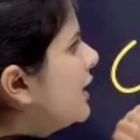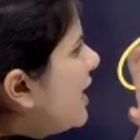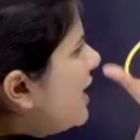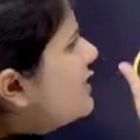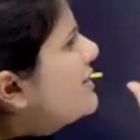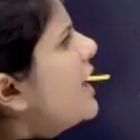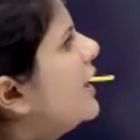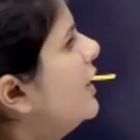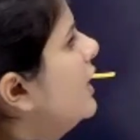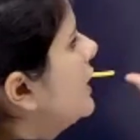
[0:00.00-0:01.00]
Then I
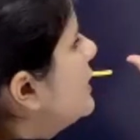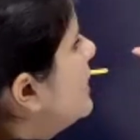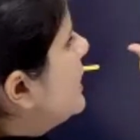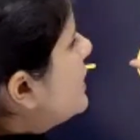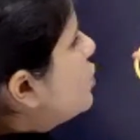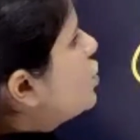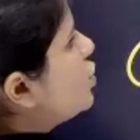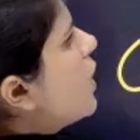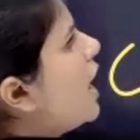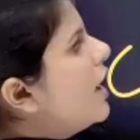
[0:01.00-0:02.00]
said, these
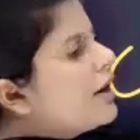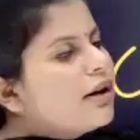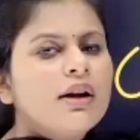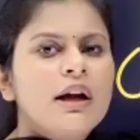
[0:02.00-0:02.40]
2 are